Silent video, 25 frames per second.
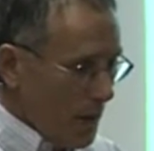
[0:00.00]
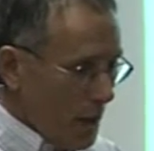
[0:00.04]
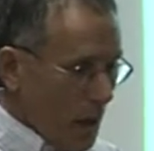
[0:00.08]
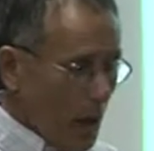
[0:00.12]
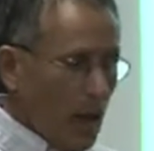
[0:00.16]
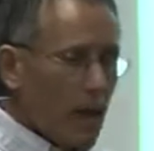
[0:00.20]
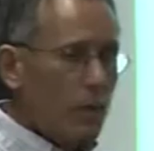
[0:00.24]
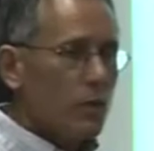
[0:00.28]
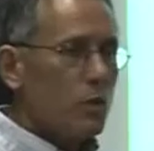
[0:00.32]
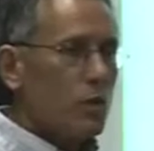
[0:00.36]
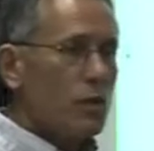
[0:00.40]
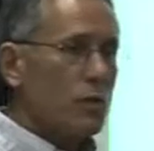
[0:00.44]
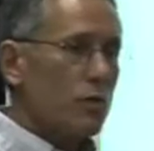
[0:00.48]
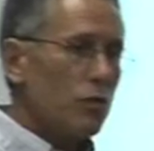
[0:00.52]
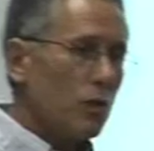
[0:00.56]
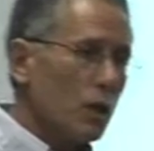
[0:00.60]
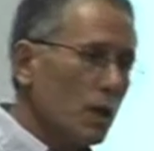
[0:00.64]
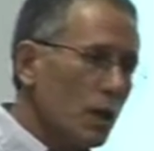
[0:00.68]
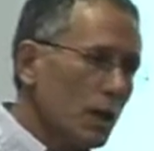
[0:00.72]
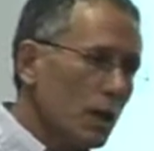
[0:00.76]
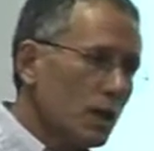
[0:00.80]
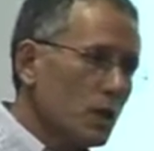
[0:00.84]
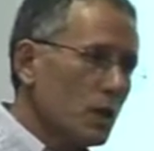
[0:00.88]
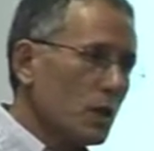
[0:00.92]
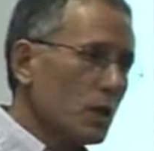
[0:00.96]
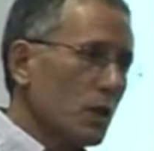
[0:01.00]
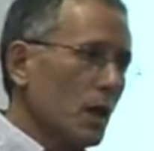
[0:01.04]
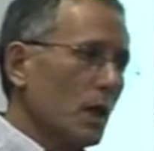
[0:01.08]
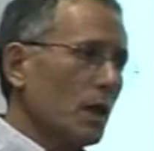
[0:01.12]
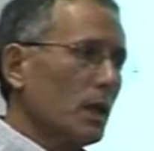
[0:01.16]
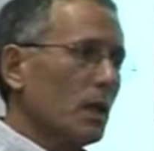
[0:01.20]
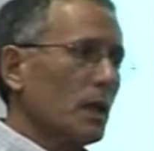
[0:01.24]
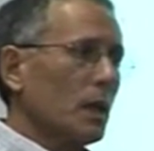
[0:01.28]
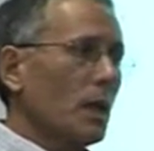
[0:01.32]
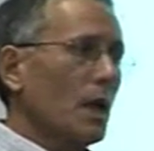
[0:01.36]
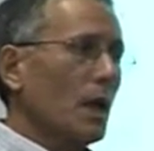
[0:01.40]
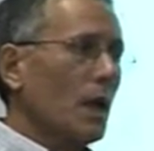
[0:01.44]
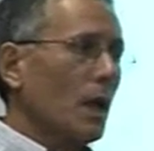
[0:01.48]
I was really struck
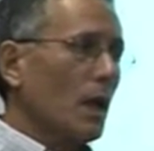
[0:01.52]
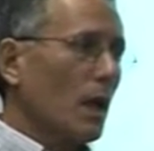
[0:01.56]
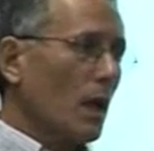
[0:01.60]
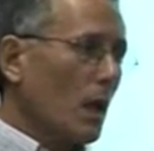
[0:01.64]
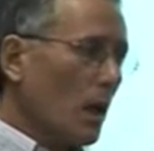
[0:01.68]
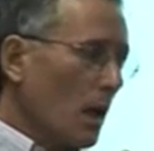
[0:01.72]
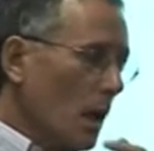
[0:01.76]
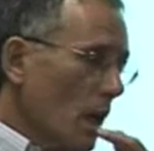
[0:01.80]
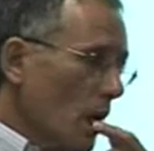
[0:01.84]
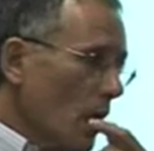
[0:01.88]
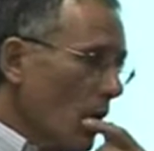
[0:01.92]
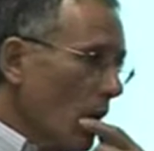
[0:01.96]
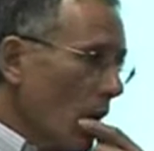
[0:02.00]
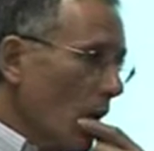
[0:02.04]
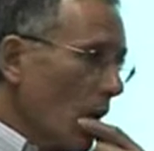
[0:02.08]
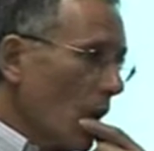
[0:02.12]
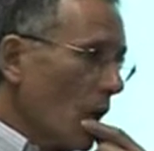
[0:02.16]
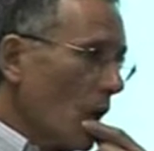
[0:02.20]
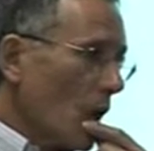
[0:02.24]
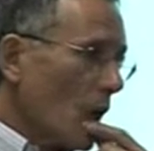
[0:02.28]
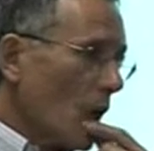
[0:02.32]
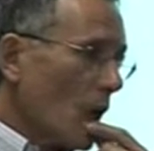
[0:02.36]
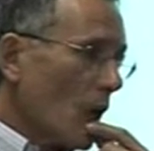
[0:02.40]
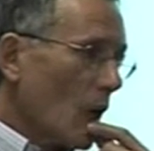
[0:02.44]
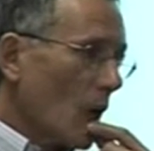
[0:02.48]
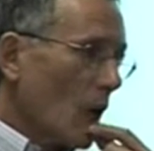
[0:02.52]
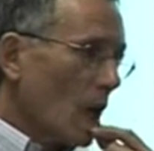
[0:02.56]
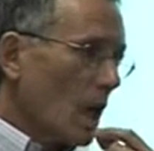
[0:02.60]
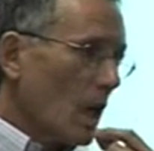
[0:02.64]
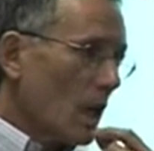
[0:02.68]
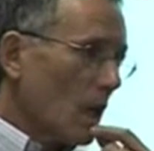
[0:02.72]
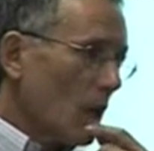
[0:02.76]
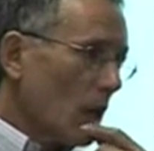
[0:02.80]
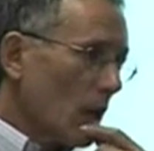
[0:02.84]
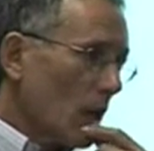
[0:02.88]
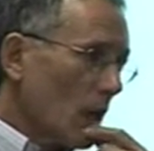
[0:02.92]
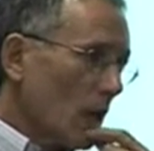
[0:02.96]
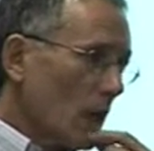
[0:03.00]
again
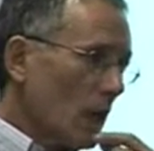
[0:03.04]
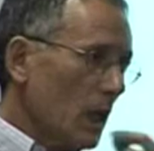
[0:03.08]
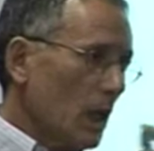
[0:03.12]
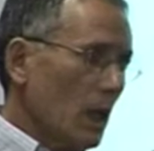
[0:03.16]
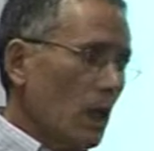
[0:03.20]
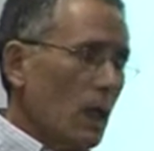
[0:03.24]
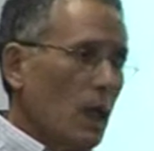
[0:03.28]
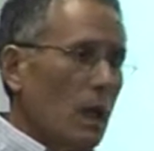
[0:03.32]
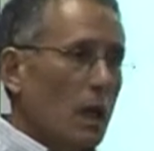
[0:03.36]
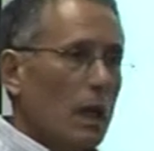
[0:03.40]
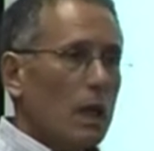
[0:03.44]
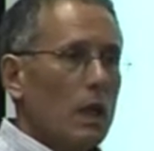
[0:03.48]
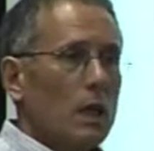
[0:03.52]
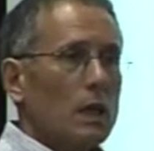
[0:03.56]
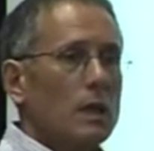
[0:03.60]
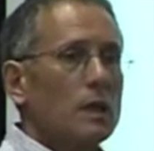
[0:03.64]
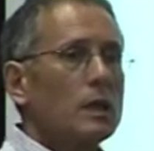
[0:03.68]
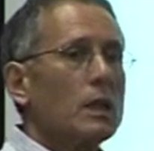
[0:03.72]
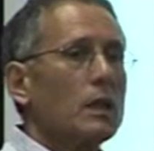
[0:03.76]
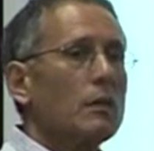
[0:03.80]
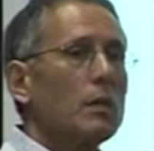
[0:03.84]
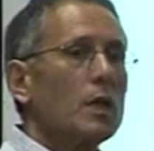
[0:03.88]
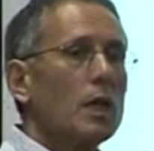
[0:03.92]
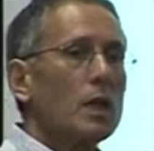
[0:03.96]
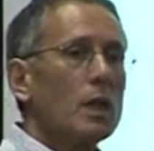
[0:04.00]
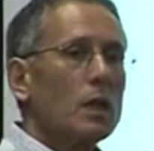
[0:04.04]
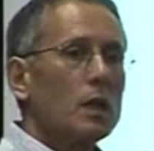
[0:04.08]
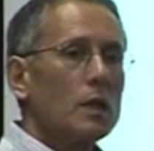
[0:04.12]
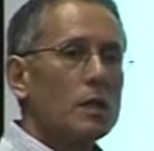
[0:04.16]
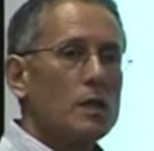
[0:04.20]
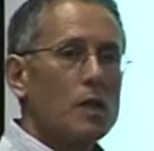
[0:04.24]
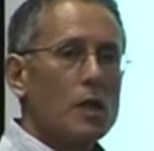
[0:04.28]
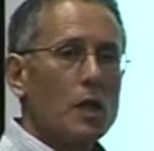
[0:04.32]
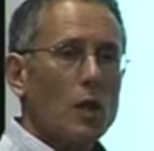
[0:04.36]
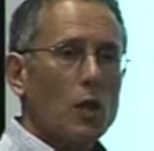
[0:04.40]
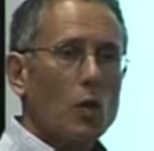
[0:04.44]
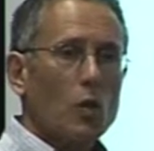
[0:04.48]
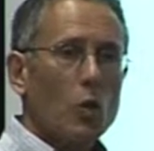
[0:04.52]
in the seminar's
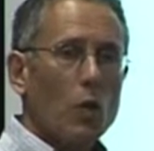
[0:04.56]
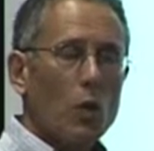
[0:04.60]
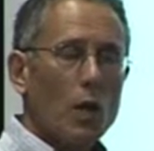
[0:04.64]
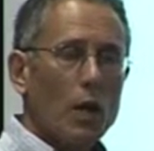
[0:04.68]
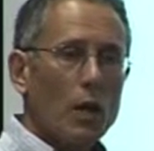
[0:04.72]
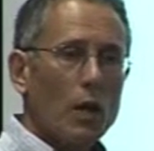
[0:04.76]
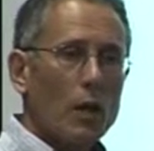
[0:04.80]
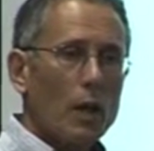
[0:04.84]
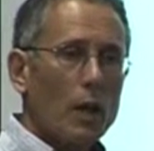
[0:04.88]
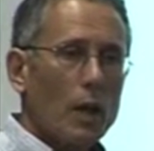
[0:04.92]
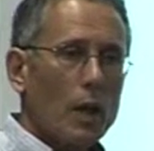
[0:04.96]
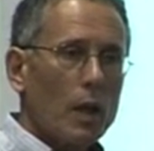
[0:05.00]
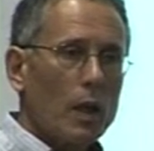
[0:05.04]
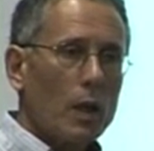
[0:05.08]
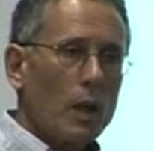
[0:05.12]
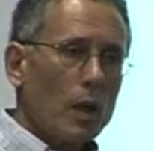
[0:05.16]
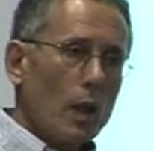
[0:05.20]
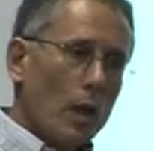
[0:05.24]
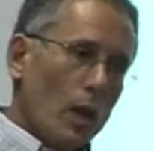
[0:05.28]
inquiry